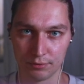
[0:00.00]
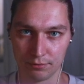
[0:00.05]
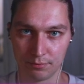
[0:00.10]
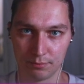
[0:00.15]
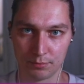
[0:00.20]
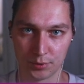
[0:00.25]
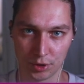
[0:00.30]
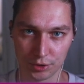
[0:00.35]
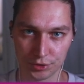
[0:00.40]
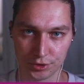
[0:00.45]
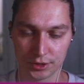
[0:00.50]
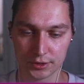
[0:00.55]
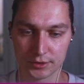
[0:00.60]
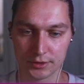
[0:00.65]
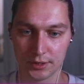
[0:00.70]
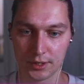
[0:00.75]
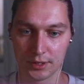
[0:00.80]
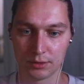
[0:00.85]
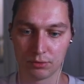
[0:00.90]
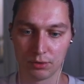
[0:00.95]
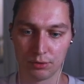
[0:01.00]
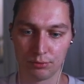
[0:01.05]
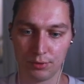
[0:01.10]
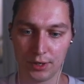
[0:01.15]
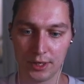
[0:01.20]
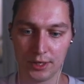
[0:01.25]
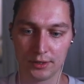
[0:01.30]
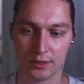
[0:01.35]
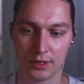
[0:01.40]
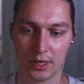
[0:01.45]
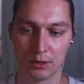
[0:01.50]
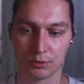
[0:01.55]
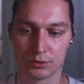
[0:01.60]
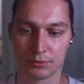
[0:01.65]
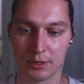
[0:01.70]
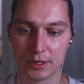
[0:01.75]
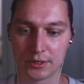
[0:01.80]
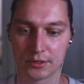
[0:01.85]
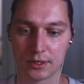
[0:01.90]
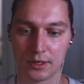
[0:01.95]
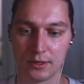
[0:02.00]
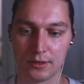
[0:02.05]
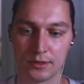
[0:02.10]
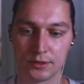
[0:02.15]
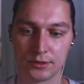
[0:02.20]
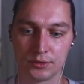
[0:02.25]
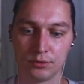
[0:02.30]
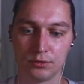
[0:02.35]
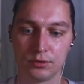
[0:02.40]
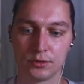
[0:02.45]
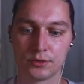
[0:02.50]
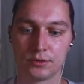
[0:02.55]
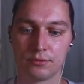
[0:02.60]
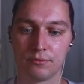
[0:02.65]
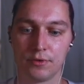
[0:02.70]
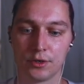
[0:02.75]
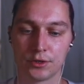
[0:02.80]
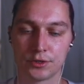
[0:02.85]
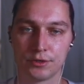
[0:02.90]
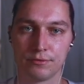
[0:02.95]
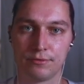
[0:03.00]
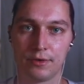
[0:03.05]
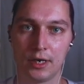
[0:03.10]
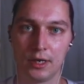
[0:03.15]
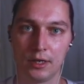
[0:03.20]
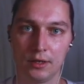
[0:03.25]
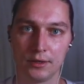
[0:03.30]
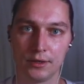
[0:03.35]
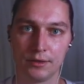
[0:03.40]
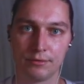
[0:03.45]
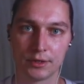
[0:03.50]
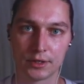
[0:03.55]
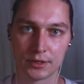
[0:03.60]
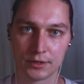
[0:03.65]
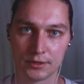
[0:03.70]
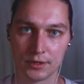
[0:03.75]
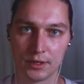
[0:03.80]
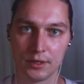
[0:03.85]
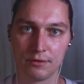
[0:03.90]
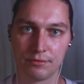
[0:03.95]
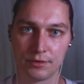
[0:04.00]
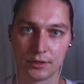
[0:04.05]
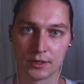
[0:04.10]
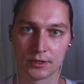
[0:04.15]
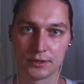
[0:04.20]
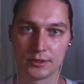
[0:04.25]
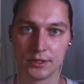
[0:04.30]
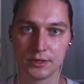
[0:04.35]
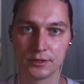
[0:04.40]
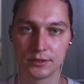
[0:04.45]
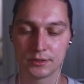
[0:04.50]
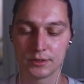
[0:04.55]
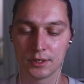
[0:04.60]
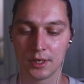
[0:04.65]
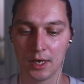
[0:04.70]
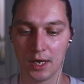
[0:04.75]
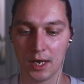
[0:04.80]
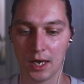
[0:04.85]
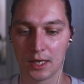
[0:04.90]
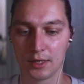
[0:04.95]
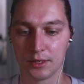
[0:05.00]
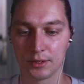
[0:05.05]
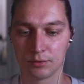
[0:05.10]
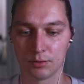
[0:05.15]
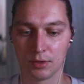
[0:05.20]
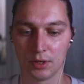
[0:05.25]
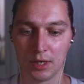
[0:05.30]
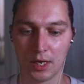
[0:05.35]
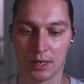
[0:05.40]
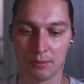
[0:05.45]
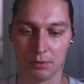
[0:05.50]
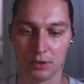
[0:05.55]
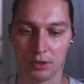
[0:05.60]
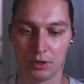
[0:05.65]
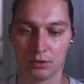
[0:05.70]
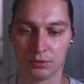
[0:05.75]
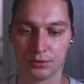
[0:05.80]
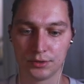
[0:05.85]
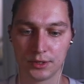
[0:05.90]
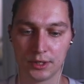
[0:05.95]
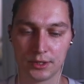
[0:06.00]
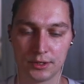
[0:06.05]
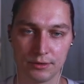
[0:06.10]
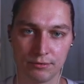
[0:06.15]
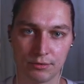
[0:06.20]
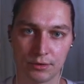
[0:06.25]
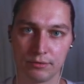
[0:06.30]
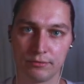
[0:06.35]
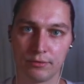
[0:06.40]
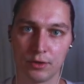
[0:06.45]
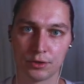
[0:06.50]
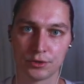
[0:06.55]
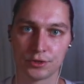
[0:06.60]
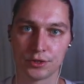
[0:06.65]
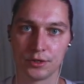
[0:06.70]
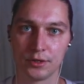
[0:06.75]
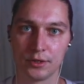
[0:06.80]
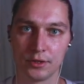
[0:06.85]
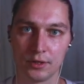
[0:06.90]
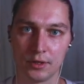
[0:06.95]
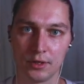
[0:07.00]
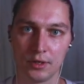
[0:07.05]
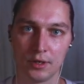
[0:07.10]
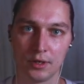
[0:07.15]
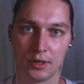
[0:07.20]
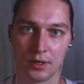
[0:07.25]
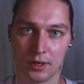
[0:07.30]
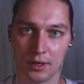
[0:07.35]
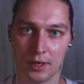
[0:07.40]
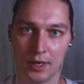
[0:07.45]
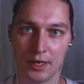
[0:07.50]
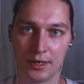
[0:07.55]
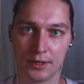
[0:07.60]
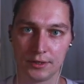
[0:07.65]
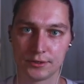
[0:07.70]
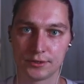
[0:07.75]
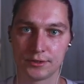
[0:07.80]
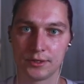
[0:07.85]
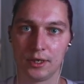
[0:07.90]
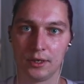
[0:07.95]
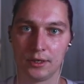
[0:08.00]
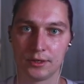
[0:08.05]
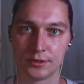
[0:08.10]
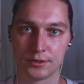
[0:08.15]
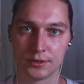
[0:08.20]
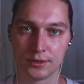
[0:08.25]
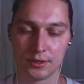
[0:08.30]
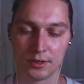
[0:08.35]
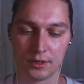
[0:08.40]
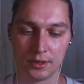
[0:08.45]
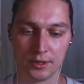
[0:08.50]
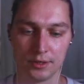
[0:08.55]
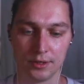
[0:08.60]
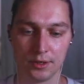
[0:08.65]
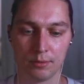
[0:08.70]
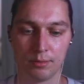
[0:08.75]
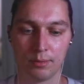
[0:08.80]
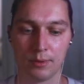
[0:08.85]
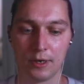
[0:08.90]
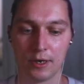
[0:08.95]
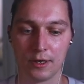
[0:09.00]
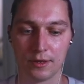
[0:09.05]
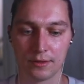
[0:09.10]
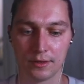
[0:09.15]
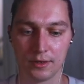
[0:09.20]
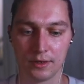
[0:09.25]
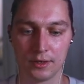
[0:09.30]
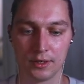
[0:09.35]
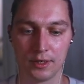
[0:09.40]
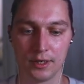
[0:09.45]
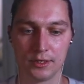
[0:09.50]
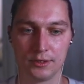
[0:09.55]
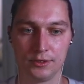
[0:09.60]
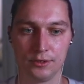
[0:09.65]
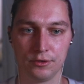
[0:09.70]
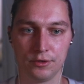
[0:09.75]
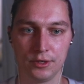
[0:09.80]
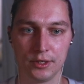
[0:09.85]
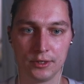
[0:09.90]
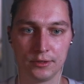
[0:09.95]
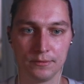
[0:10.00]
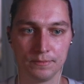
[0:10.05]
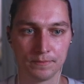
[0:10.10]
projects, it will read automatically this tools version file if it exists, and it will upload a different version and install it in your path as you need.